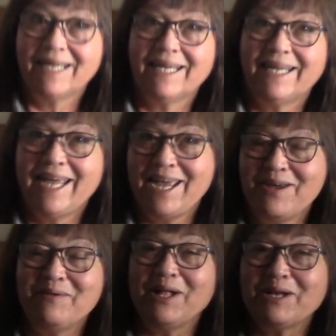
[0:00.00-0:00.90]
Hey,
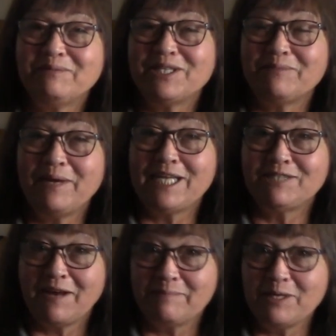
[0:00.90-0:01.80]
welcome to the Paige
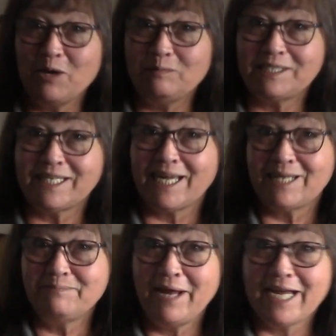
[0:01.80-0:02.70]
family
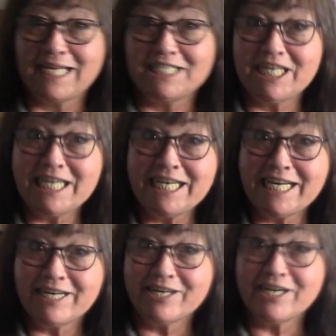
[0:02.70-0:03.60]
homestead. Peggy-Jean
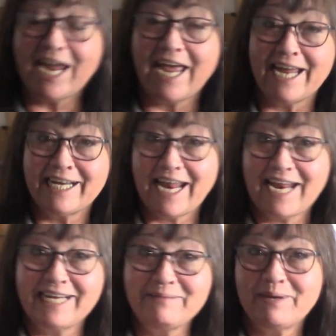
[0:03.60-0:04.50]
here and
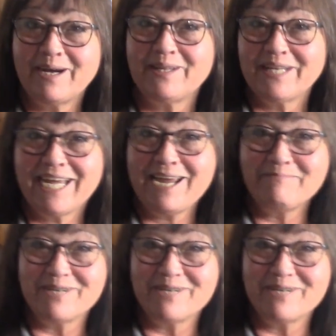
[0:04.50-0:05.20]
Andy behind the camera.